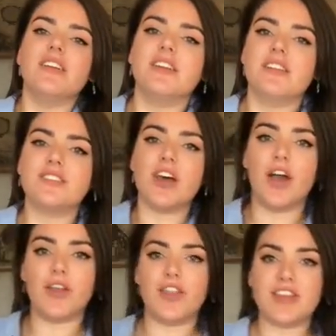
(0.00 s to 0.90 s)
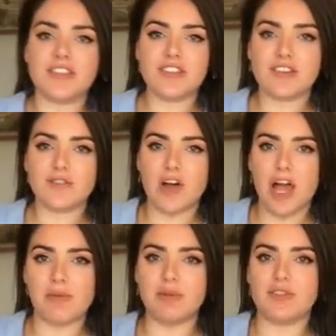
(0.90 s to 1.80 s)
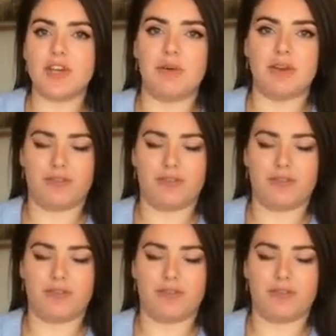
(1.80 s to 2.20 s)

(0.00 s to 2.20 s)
So this is the vibe I was going